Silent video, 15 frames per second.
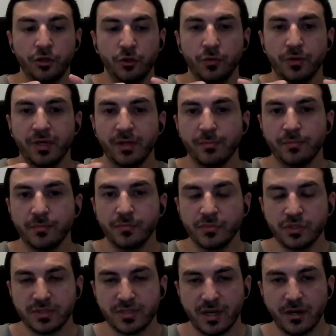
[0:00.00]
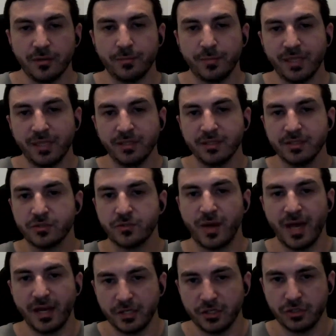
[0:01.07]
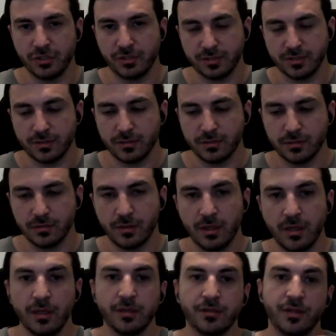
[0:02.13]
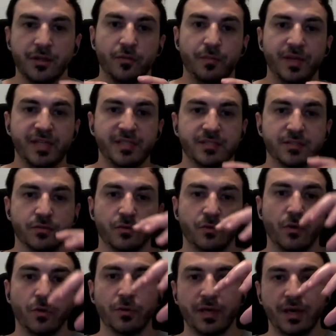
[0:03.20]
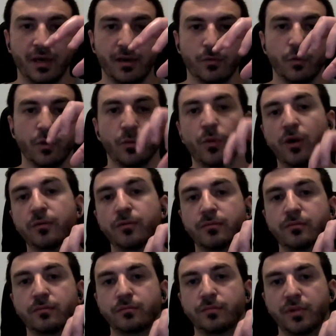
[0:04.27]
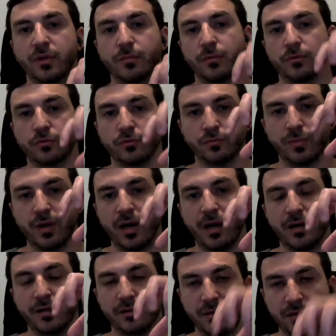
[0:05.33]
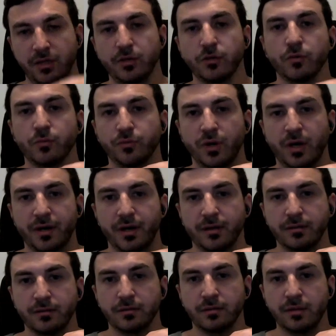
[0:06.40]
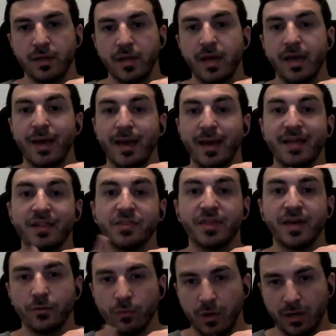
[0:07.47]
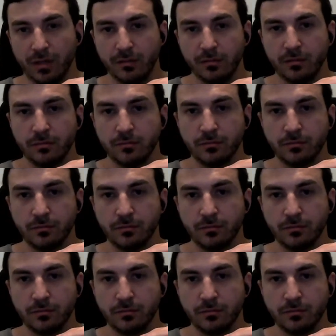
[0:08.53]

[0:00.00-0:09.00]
you can start building strategies that are based on okay, we want people to buy the hero product, and then what?